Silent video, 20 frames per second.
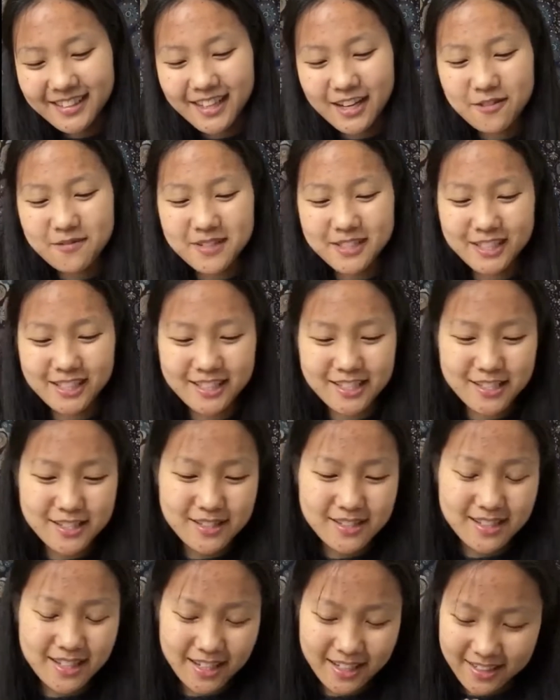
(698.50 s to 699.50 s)
look how much I
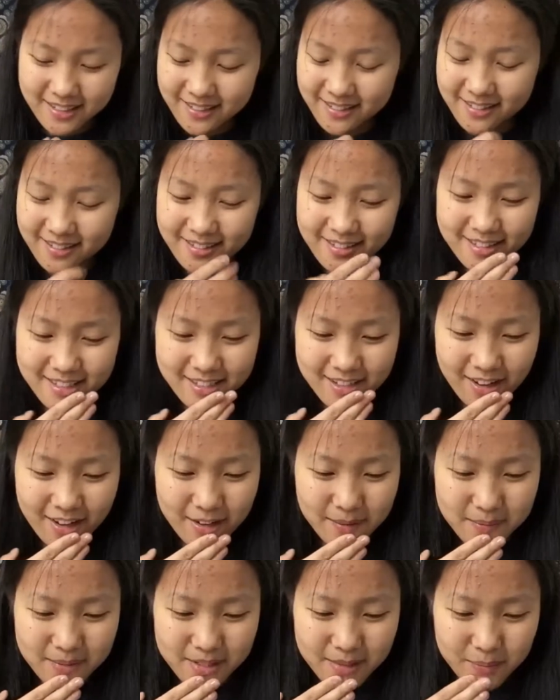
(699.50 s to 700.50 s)
just I
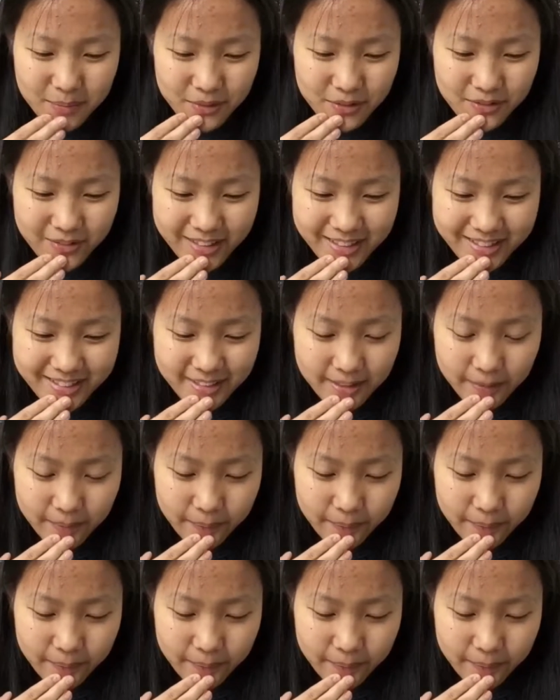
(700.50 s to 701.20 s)
stopped improving.